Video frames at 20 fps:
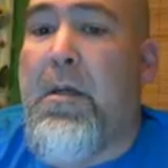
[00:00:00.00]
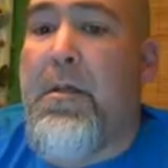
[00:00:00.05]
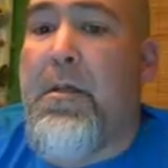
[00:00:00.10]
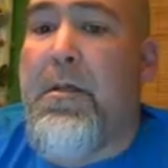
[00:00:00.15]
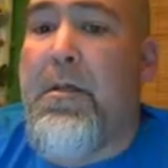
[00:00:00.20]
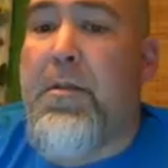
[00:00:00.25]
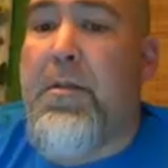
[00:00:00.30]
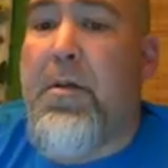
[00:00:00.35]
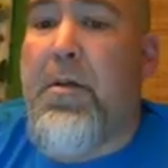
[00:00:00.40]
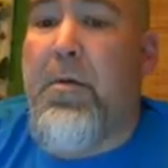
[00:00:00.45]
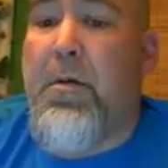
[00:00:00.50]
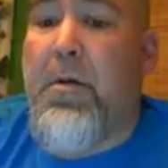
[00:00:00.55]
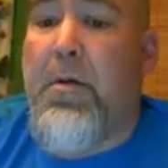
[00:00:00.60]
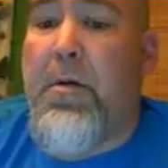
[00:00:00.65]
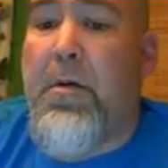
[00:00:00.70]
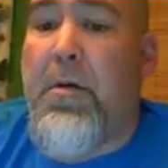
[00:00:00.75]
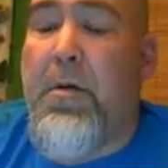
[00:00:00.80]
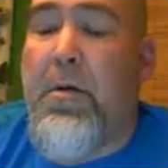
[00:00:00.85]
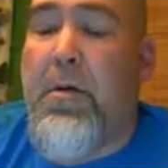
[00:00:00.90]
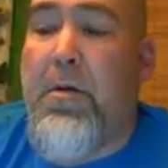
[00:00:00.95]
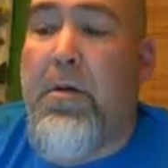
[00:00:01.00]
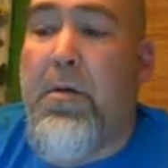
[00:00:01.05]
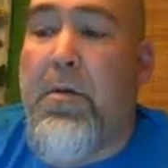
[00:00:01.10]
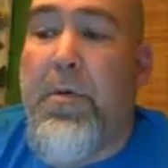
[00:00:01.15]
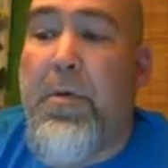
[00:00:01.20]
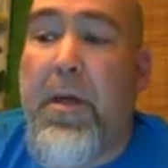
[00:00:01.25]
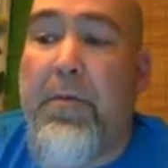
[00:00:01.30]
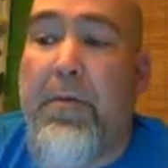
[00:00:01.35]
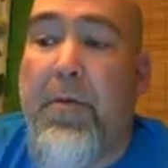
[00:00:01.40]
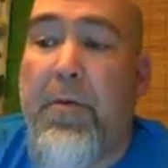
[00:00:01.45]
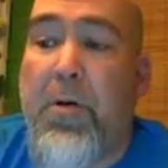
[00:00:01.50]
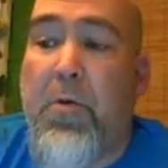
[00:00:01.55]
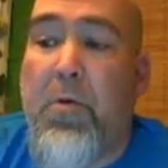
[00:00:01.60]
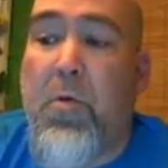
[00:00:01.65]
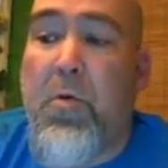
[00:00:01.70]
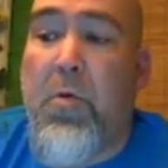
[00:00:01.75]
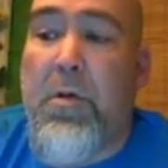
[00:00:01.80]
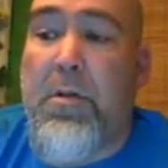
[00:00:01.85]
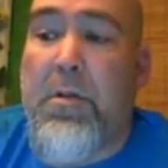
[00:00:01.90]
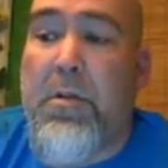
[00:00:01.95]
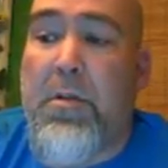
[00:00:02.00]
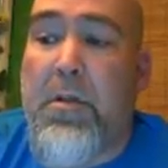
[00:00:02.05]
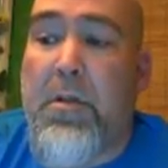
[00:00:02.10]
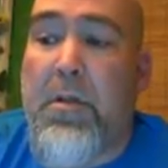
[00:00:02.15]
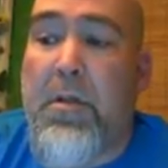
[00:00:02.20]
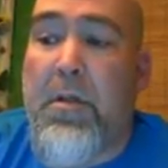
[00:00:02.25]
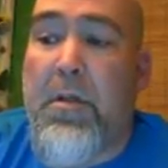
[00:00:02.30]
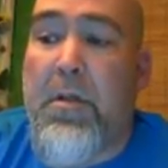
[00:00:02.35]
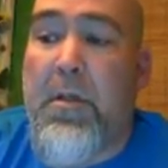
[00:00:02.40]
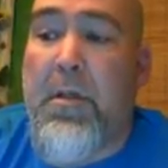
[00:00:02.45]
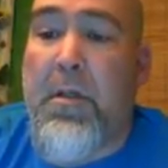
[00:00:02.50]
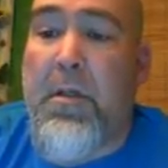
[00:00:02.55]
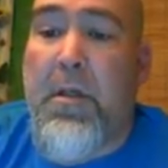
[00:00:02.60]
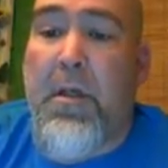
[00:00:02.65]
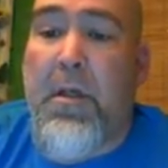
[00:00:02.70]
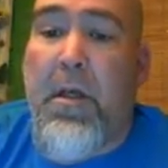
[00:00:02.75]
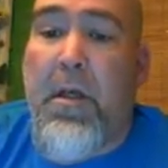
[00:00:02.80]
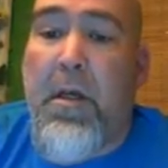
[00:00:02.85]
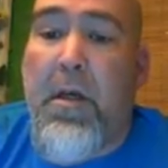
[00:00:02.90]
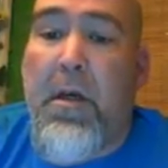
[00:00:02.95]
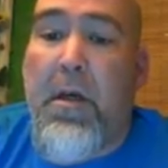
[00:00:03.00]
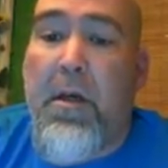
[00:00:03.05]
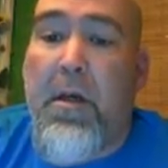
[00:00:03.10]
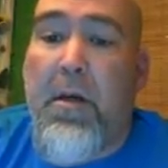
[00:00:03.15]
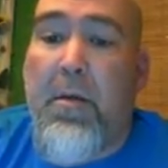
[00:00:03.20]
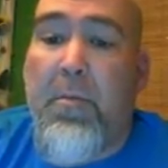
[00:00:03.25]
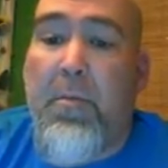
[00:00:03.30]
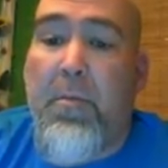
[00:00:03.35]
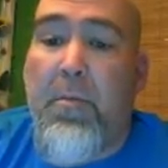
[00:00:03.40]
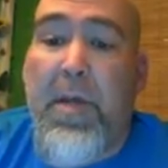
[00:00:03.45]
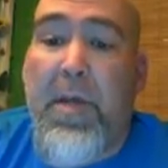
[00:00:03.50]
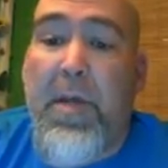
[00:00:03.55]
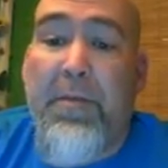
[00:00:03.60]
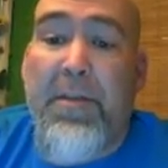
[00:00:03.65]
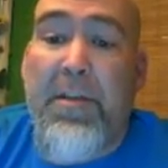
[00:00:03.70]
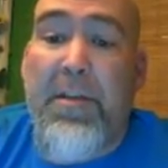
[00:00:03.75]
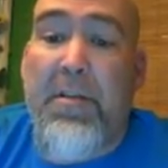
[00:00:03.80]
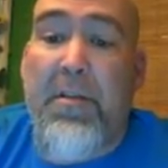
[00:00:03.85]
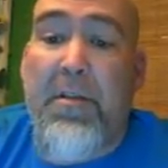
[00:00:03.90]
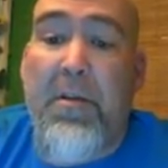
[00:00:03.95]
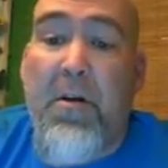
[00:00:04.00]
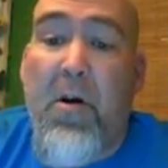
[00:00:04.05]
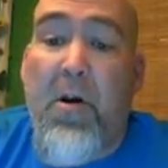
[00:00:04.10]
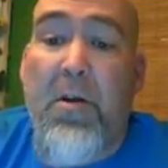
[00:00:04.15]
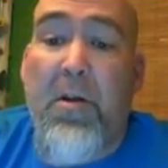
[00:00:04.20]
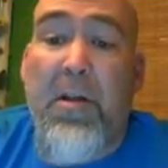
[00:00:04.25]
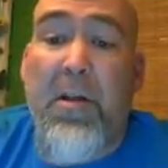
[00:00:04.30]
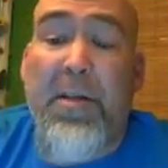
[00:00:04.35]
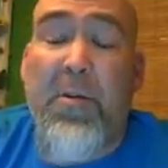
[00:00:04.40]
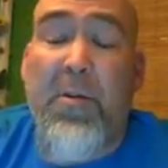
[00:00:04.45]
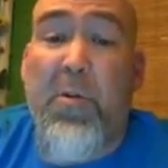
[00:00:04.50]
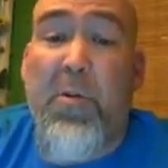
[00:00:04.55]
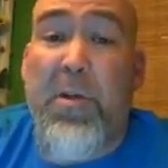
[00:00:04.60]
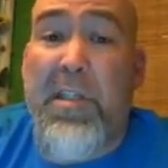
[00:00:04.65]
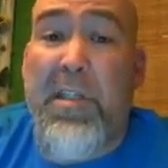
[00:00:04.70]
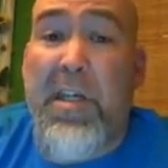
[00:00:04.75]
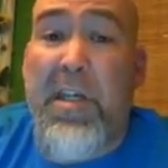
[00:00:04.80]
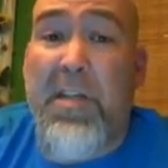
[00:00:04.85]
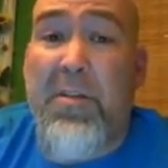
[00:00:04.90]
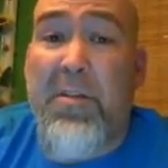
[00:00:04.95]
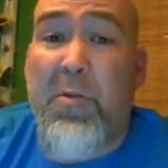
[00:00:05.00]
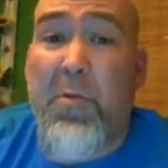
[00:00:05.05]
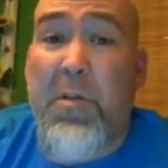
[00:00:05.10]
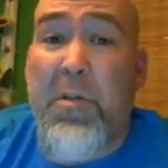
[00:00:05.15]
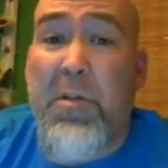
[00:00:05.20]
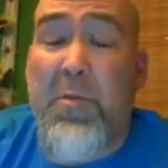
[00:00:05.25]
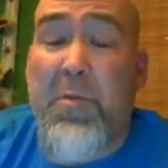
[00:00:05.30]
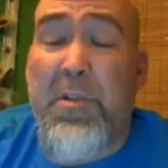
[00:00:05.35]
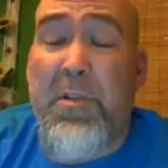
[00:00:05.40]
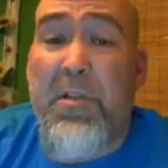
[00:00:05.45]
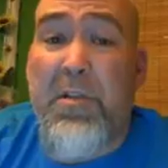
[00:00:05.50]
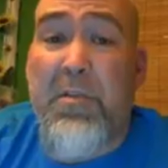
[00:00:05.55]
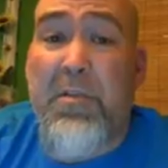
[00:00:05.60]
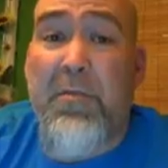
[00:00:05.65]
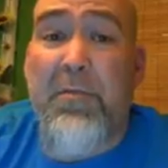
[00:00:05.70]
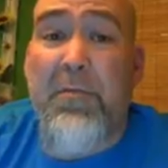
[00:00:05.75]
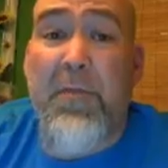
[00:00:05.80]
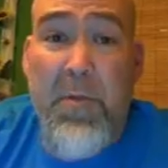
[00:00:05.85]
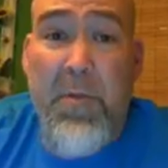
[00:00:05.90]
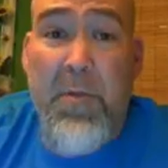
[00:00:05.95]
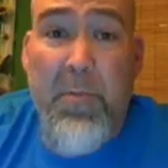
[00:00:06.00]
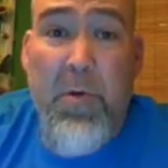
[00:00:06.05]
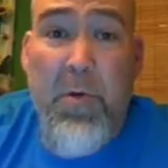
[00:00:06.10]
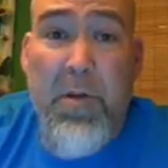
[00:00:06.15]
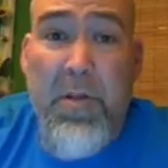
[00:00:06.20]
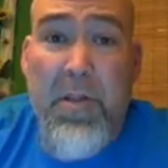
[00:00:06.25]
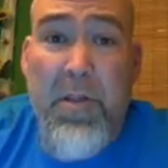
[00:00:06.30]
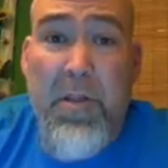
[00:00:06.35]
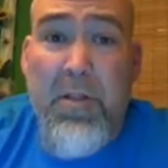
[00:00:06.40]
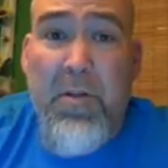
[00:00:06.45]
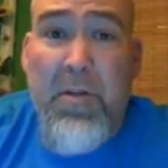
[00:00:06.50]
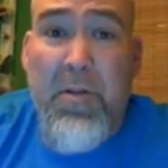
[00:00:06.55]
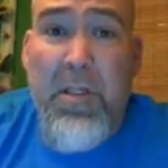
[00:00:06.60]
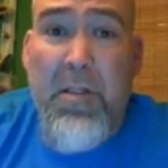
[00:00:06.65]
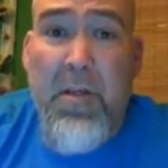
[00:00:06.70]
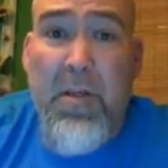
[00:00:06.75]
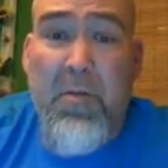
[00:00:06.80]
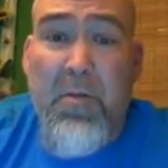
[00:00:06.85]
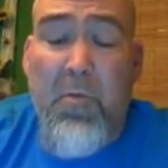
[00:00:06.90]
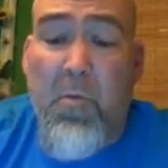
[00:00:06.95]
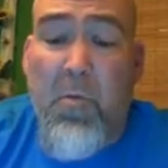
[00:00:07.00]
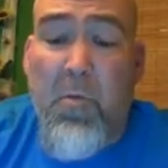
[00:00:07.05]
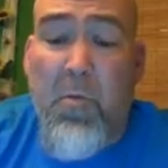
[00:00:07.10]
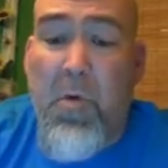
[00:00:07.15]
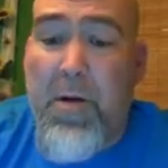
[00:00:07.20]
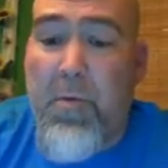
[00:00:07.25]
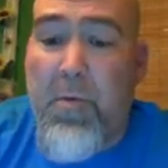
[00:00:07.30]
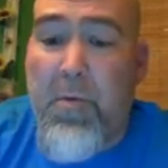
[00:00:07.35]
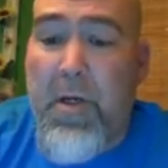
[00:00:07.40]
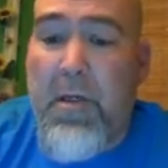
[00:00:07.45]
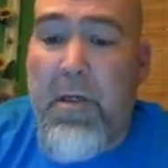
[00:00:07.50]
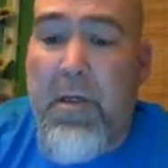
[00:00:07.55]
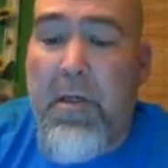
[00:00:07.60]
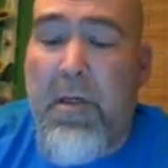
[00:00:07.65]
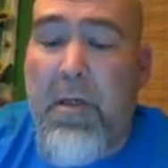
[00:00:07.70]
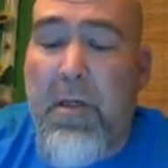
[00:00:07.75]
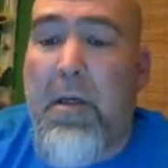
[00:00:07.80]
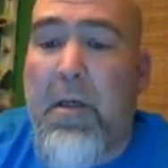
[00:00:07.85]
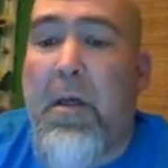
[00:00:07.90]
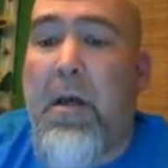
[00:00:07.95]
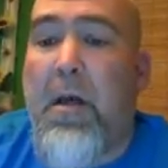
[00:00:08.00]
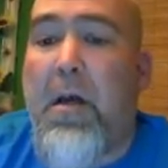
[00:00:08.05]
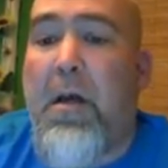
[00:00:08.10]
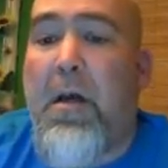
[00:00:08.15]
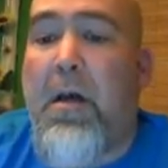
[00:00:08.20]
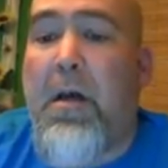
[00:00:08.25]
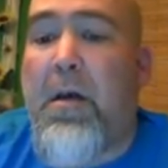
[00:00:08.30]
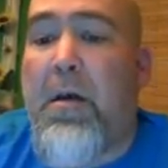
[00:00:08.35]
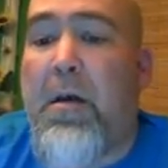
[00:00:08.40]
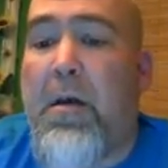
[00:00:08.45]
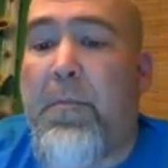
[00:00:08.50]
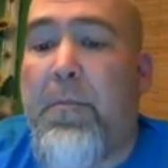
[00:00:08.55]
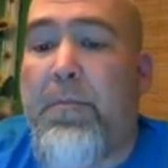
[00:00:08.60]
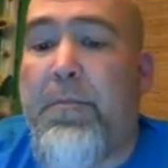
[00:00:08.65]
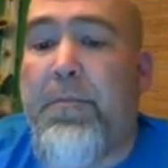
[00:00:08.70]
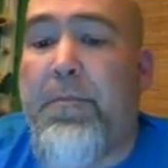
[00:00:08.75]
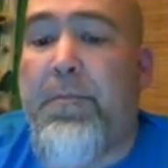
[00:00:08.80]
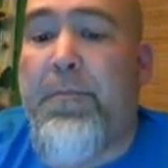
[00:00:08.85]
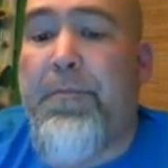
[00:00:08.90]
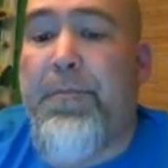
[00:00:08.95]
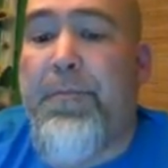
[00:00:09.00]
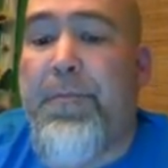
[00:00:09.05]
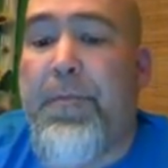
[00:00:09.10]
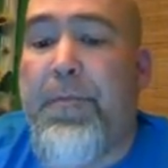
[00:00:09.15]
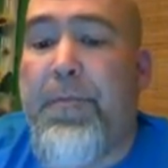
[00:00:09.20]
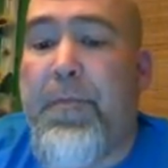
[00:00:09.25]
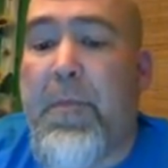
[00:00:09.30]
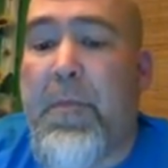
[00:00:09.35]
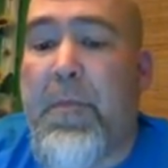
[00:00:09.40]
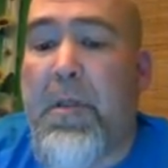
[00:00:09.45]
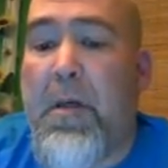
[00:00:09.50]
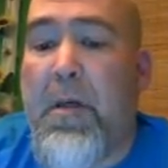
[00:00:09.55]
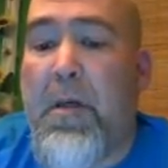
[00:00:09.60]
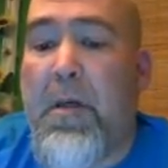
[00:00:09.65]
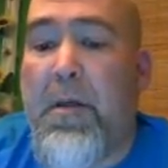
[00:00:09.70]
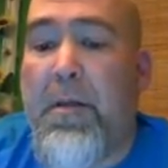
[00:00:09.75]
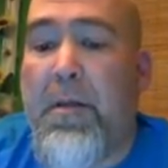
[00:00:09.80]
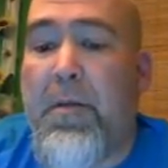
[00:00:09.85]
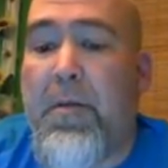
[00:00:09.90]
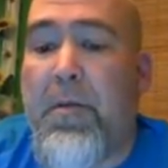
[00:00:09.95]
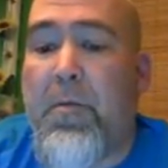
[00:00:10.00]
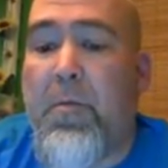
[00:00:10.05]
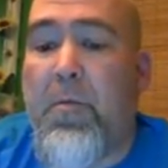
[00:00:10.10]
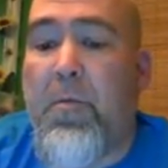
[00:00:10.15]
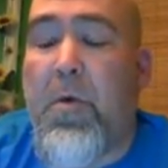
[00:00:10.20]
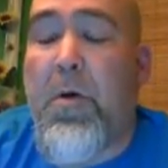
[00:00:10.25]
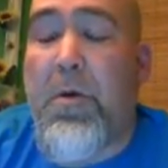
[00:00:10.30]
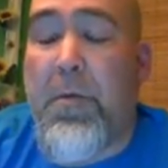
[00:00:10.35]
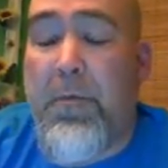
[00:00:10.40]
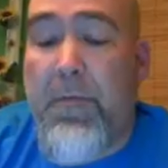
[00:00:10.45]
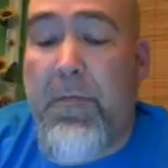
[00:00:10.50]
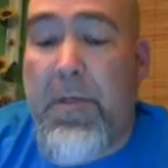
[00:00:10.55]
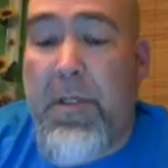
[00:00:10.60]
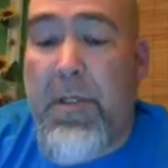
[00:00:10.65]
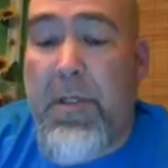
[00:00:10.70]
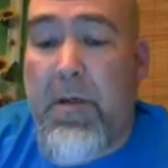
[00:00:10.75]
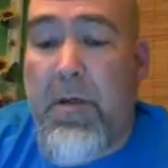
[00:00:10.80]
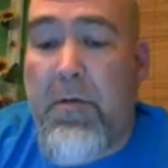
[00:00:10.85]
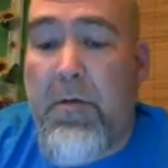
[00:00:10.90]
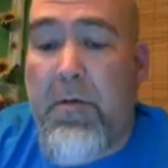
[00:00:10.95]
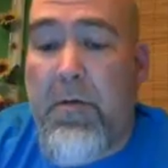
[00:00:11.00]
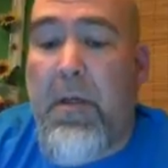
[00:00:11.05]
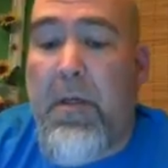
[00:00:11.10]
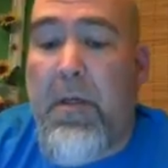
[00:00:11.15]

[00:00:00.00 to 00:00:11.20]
So we have our course. We have this online orientation quiz, which is very important that you get done right away. The welcome video,